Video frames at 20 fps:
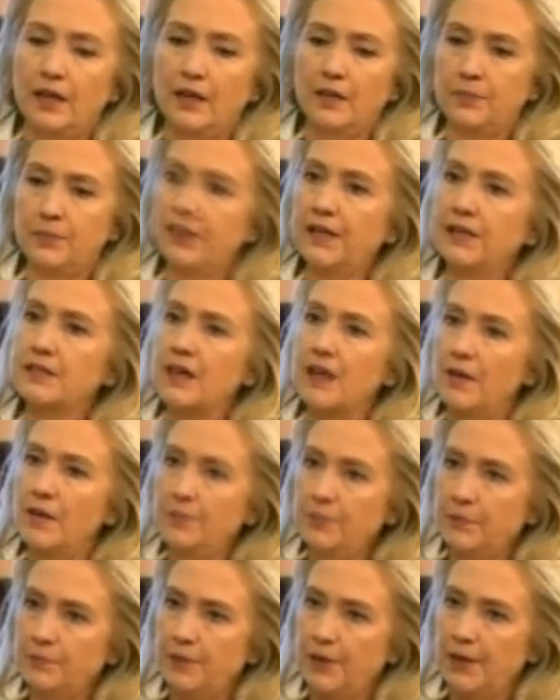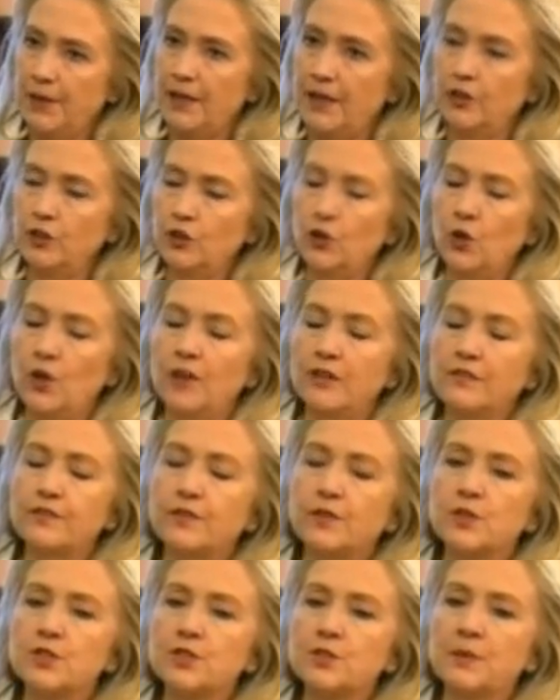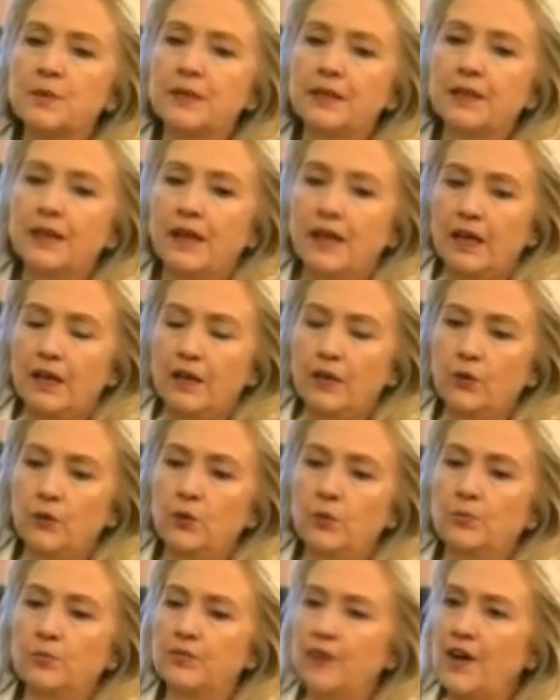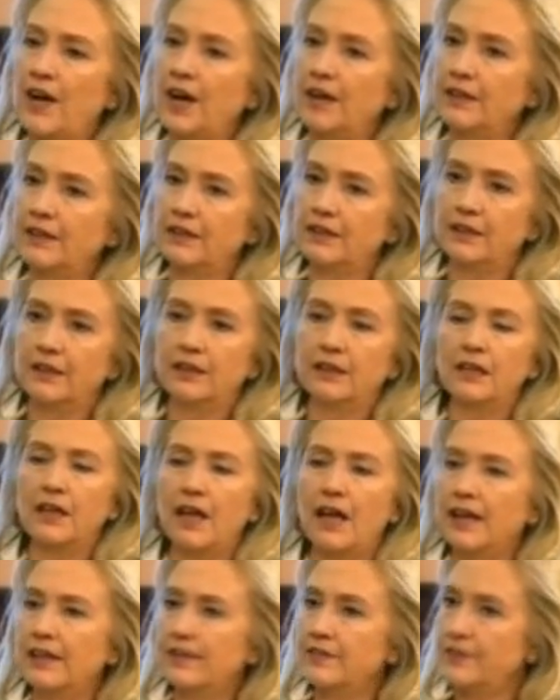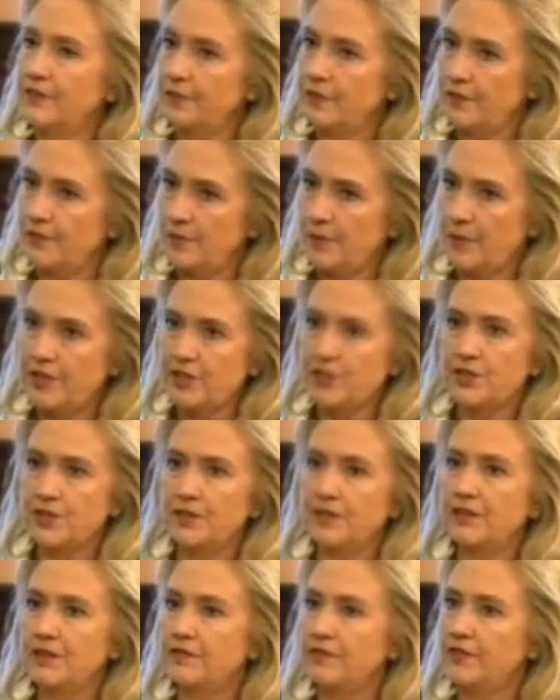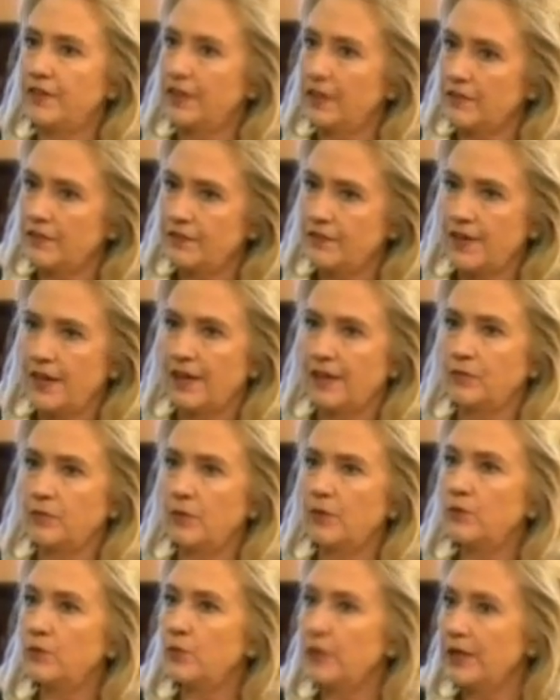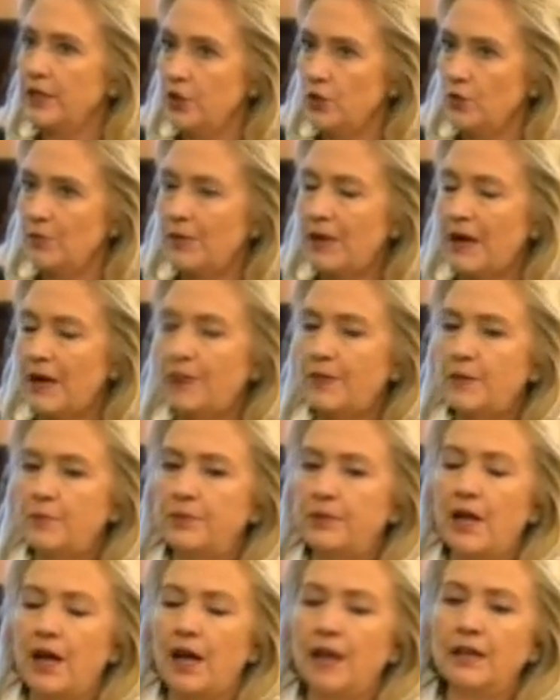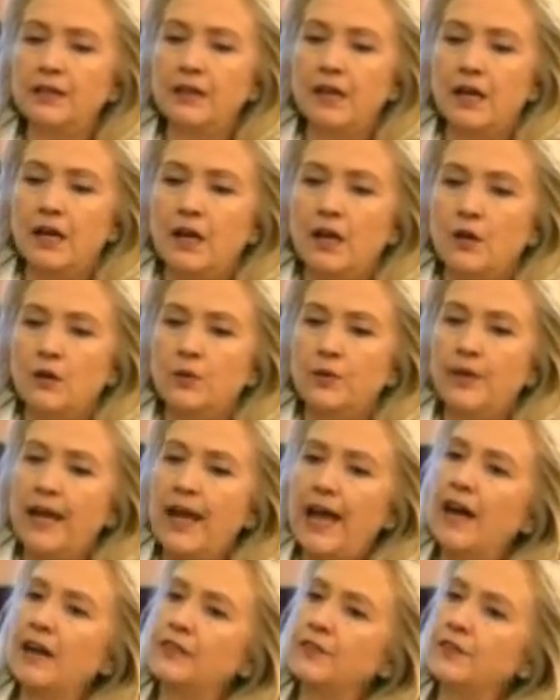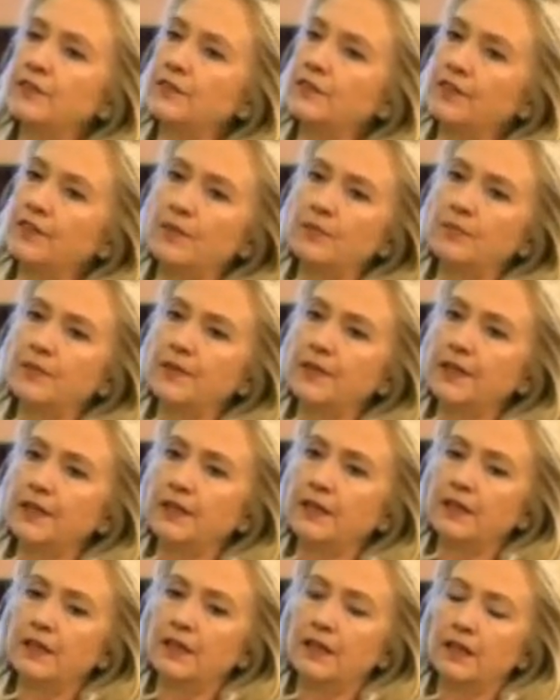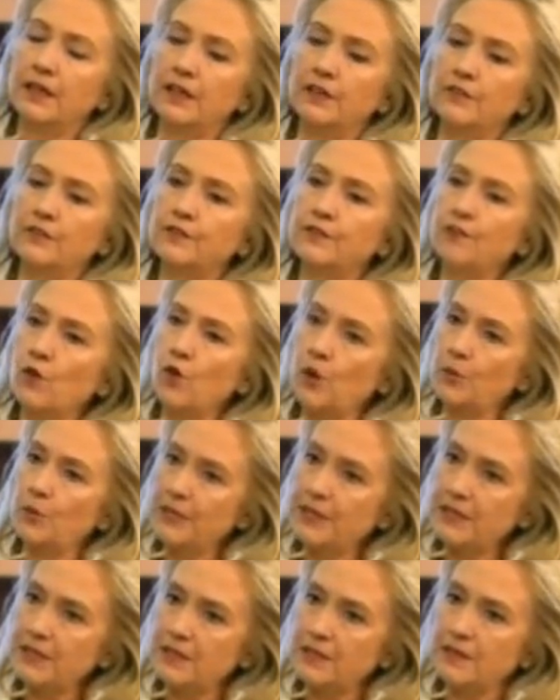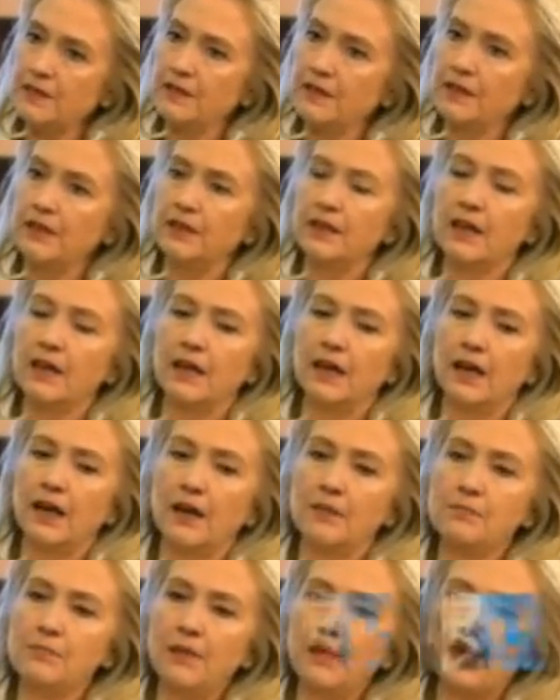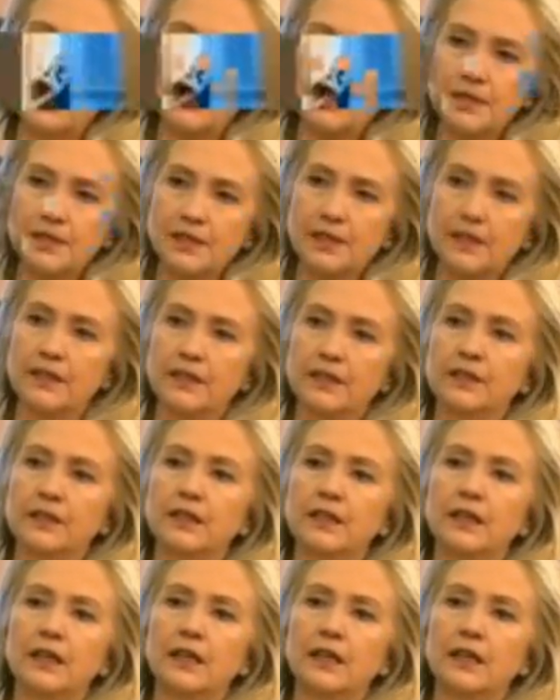picked up by our law enforcement, who provided a lot of information that verified what we knew about the plot. We have it from the informant, the Mexican